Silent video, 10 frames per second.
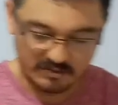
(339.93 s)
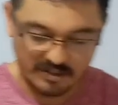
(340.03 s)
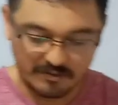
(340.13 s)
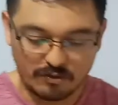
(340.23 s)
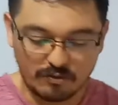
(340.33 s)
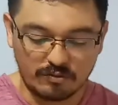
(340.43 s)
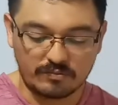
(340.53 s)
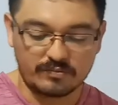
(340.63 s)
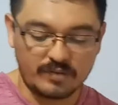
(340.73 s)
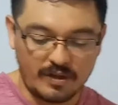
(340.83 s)

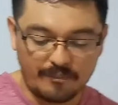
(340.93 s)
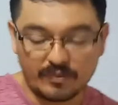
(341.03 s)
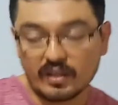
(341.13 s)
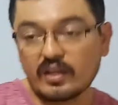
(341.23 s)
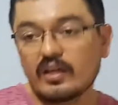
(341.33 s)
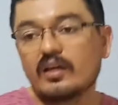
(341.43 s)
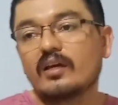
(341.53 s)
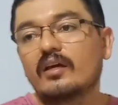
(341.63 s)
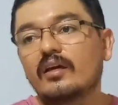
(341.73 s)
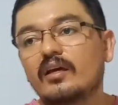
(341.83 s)
review,
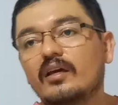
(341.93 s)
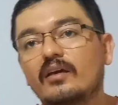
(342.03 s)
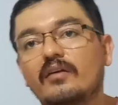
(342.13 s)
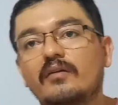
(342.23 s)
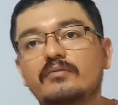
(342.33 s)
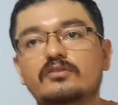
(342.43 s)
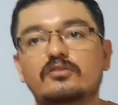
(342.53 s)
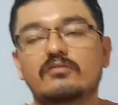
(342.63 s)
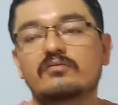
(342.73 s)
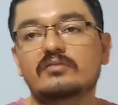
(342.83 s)
if
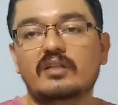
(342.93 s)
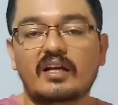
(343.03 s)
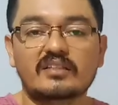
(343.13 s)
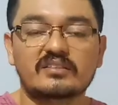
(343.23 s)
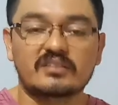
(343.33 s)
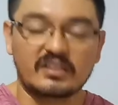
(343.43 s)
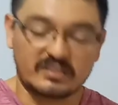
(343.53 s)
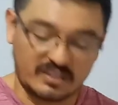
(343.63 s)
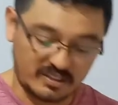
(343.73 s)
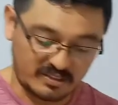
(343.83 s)
some class is
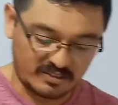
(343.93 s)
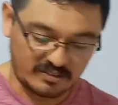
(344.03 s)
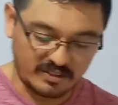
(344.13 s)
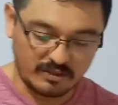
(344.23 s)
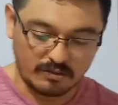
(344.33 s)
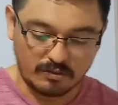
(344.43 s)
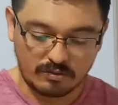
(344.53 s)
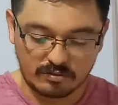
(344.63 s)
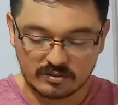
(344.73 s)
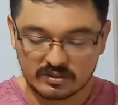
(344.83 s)
necessary,
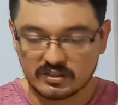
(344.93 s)
or